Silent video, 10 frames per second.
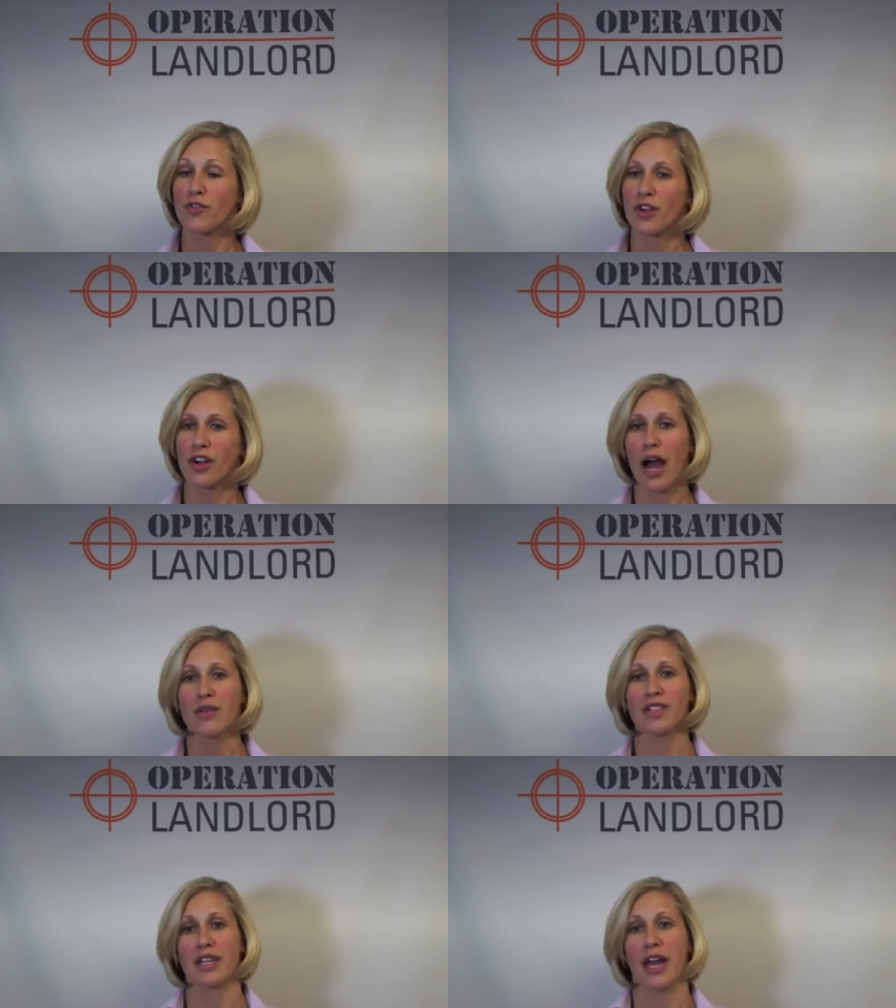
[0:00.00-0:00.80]
Fair
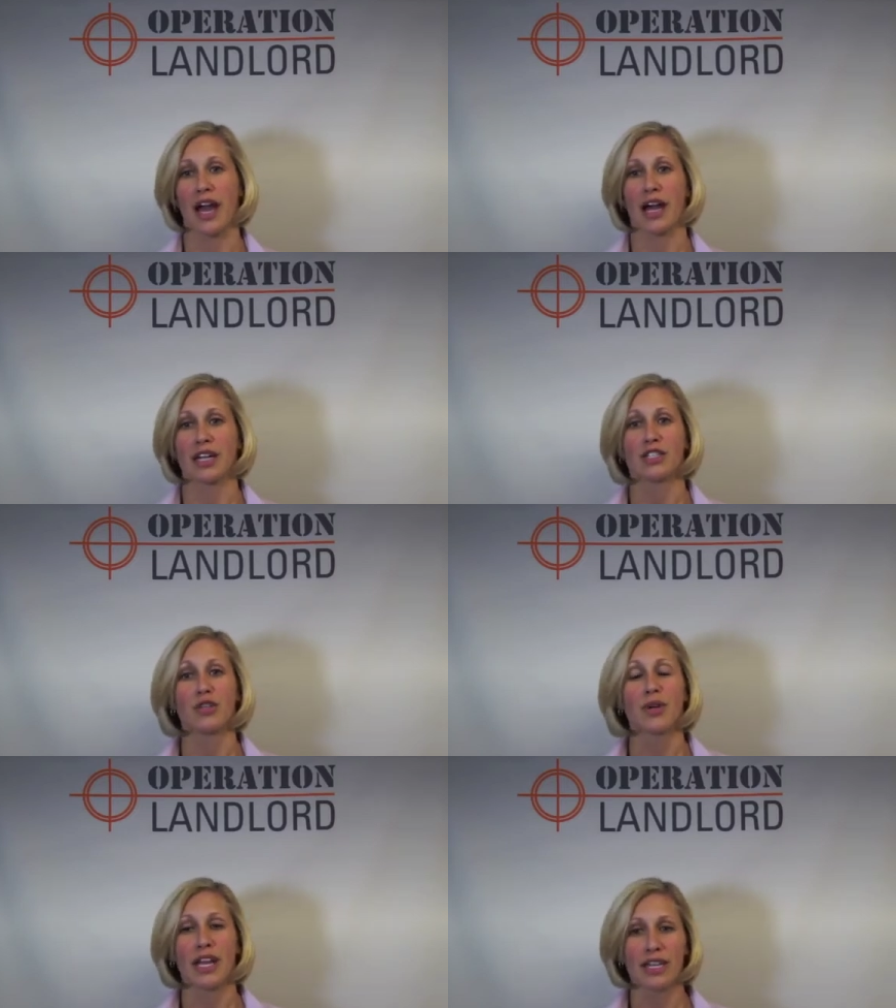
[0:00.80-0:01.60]
Housing Act, you
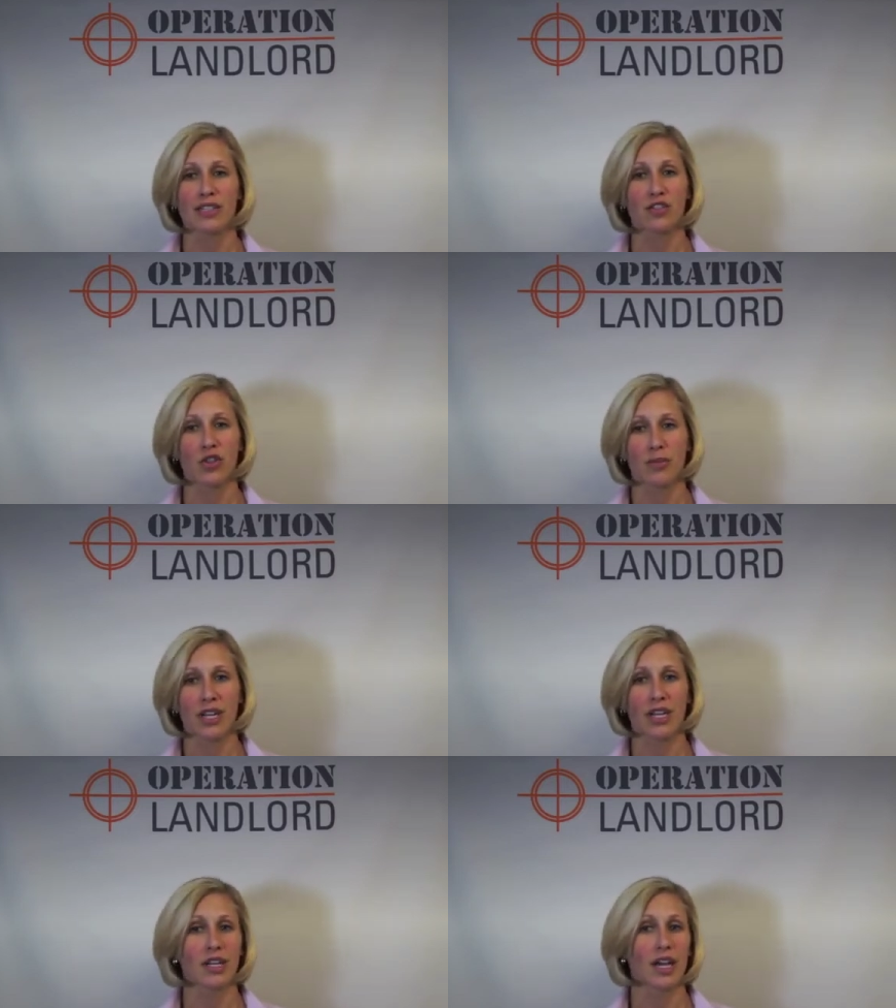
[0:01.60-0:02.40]
can't
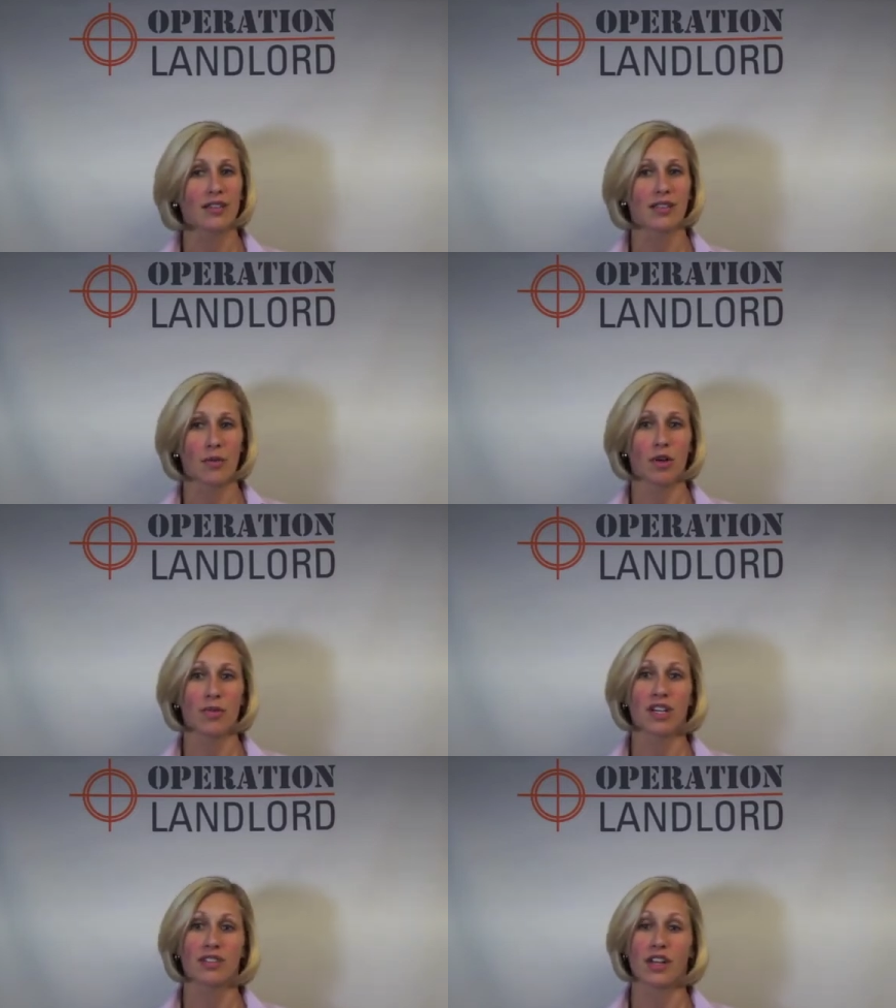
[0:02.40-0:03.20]
discriminate against someone
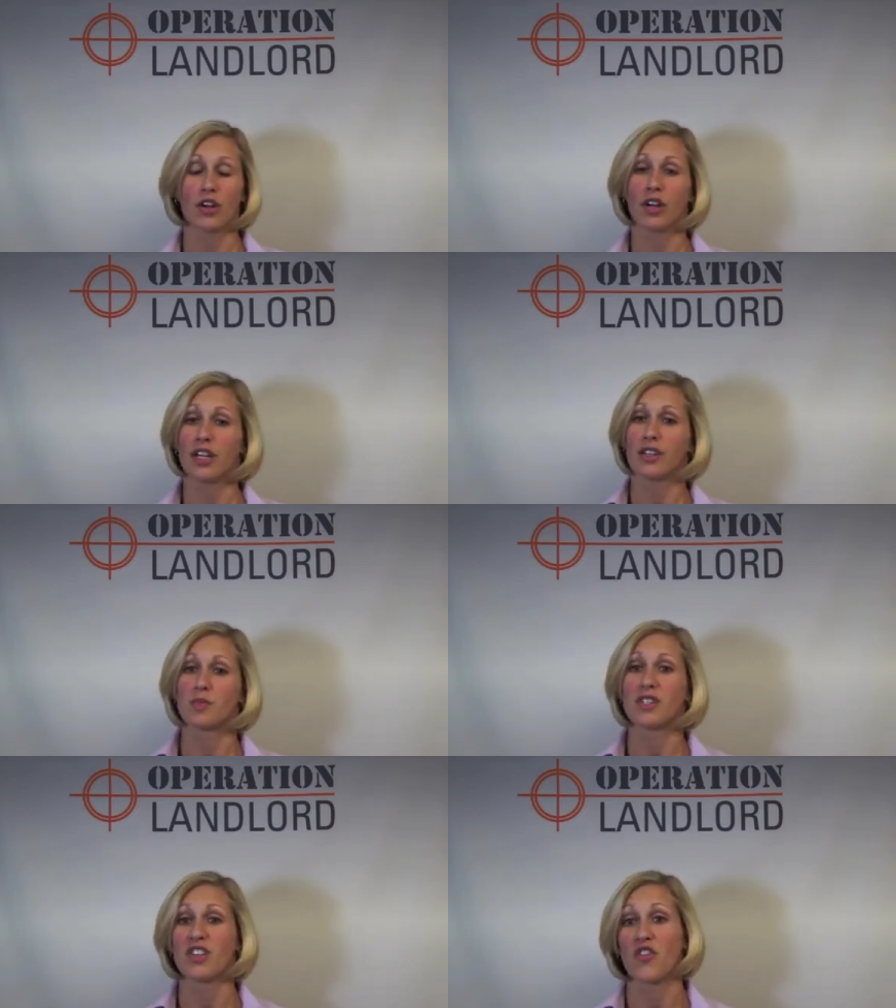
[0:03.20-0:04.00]
because they're in a
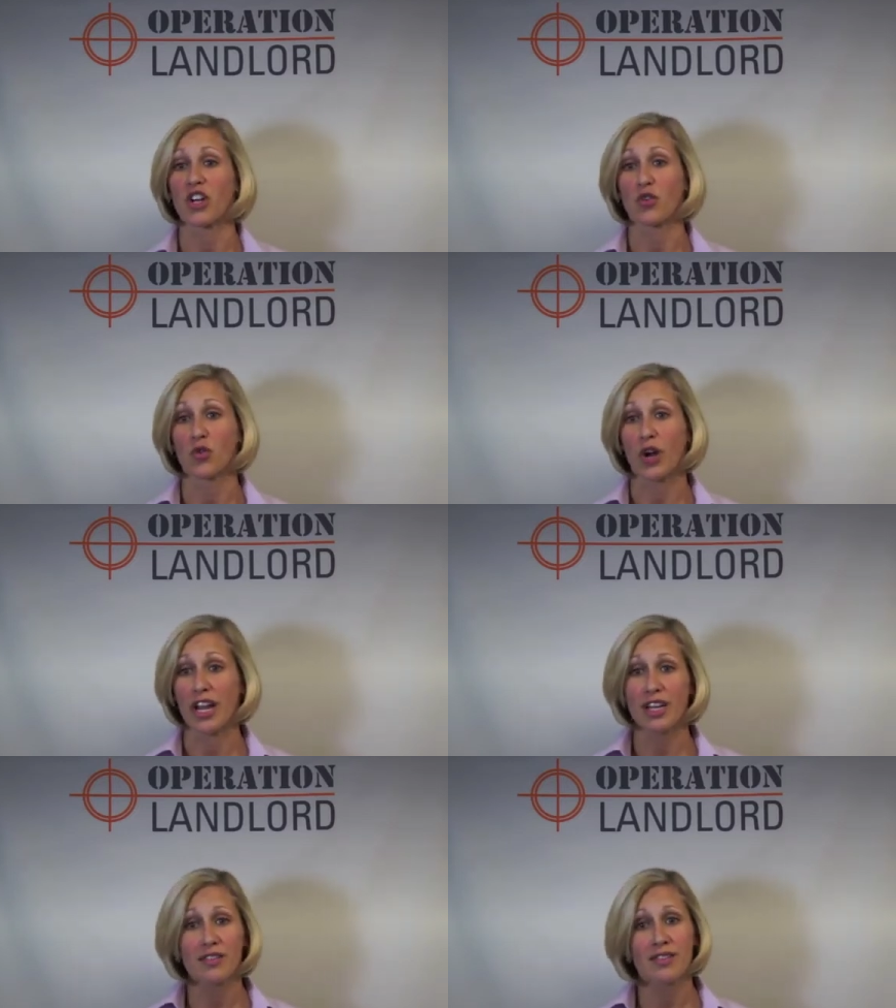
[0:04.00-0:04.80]
specific
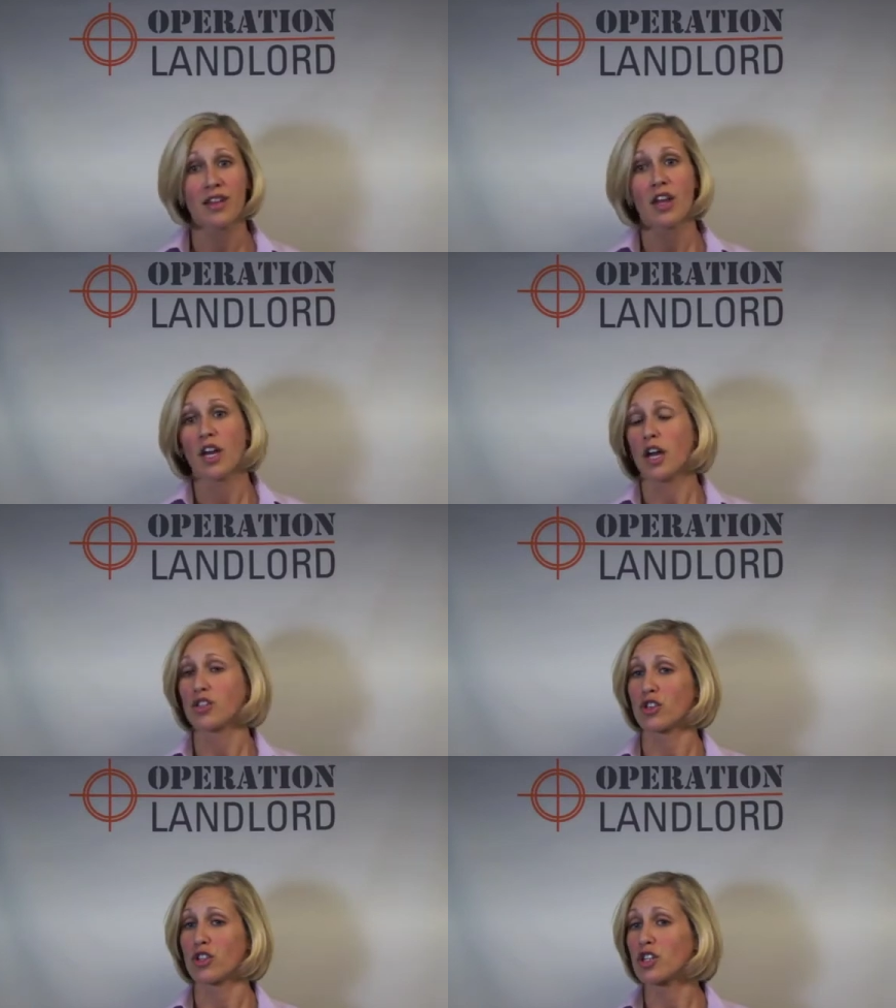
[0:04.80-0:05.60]
race, a
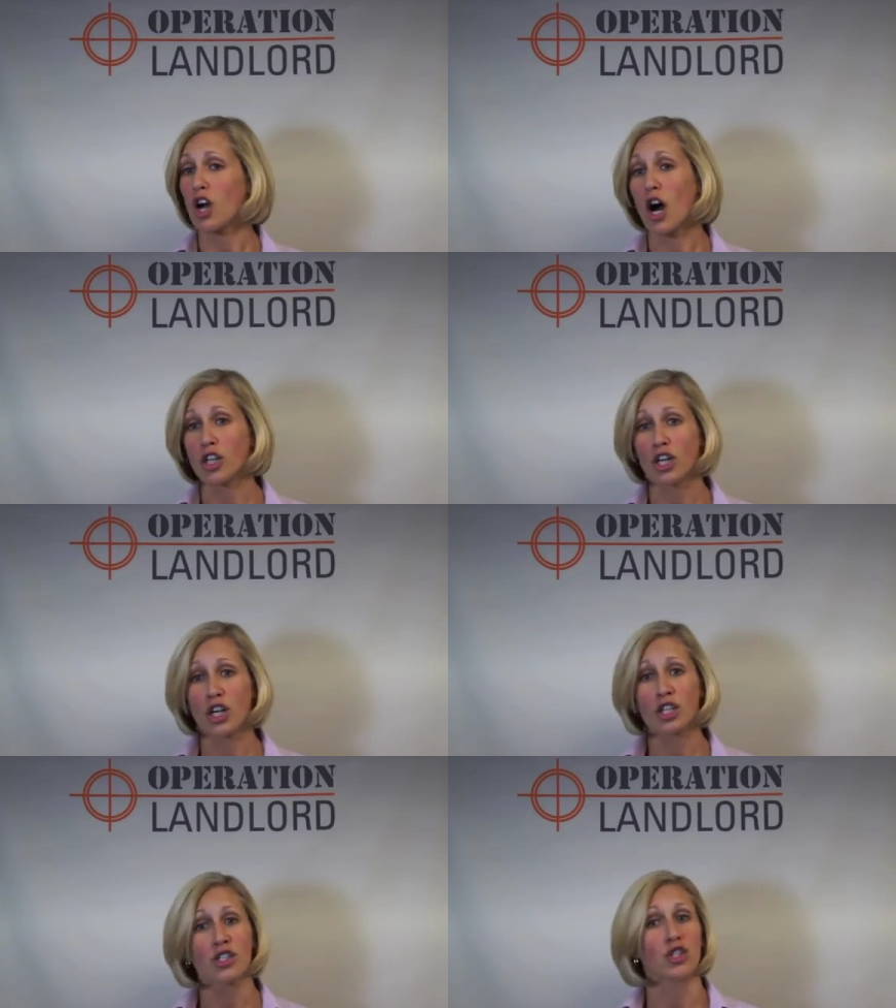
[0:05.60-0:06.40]
certain
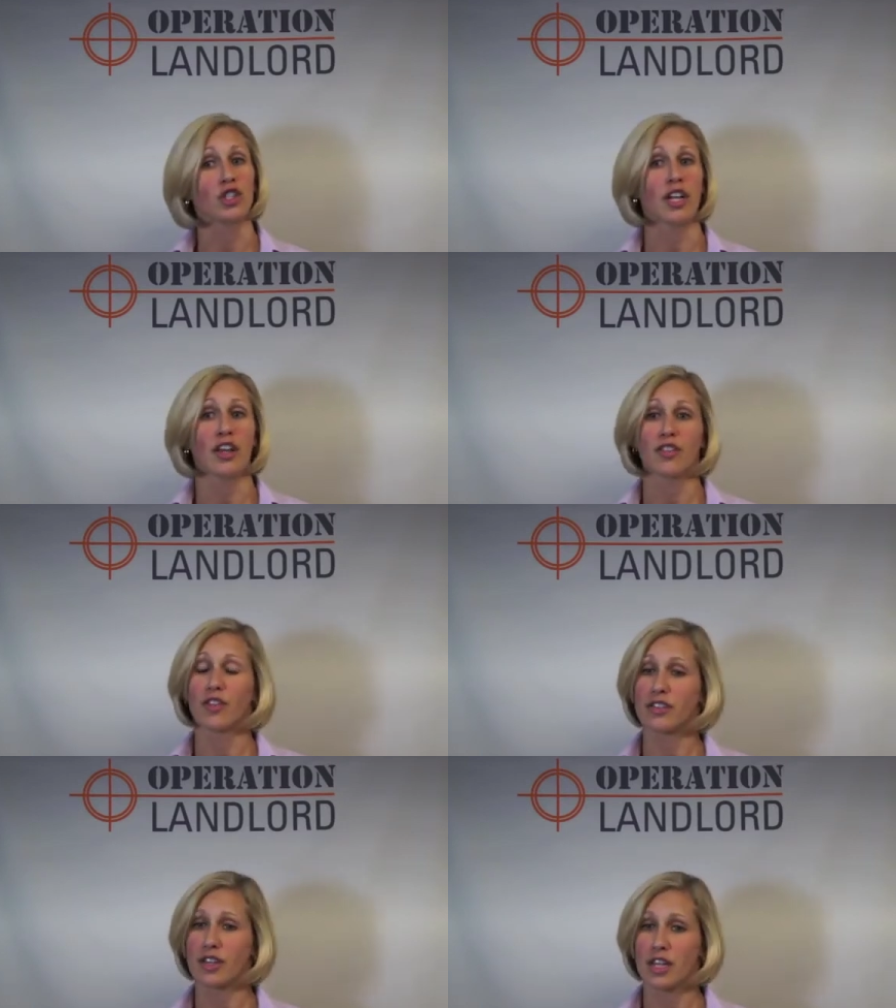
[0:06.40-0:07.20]
color, certain
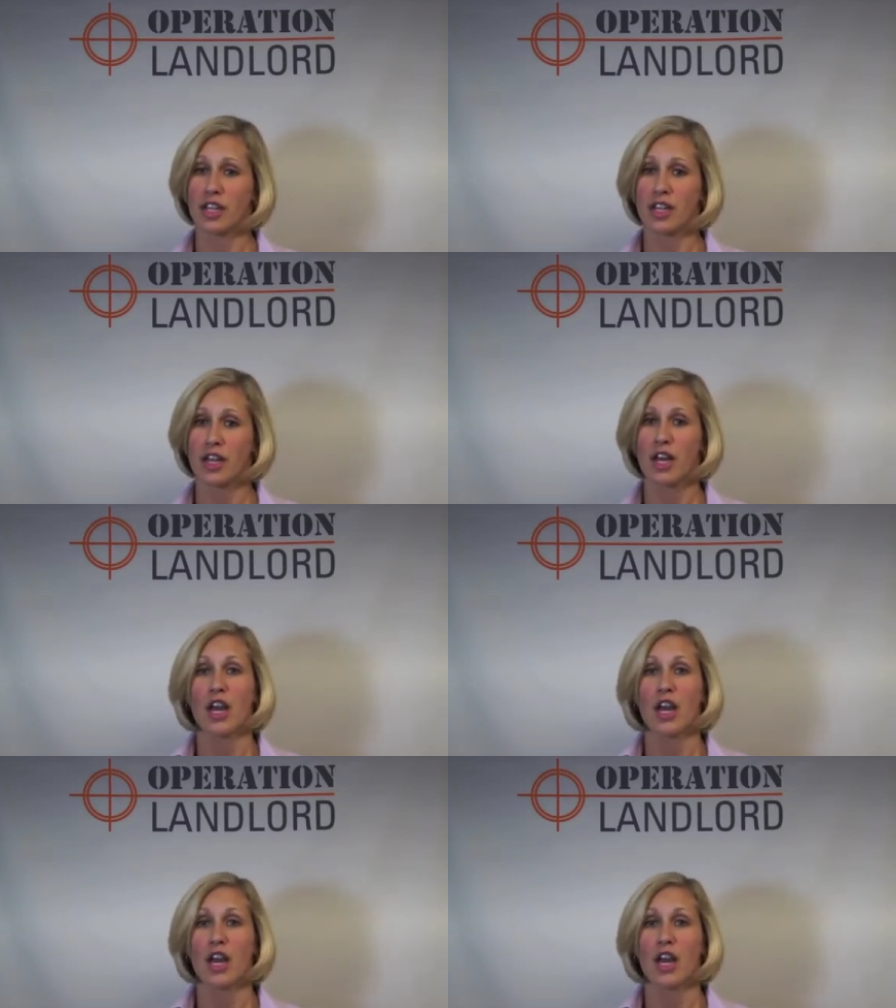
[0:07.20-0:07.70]
ethnicity.